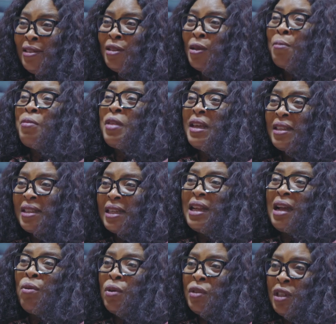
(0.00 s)
some things that
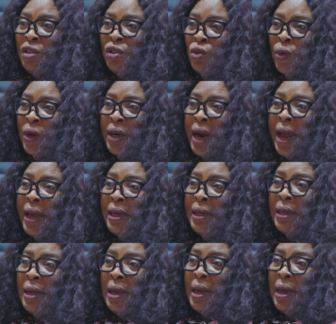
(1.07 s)
I wasn't doing right.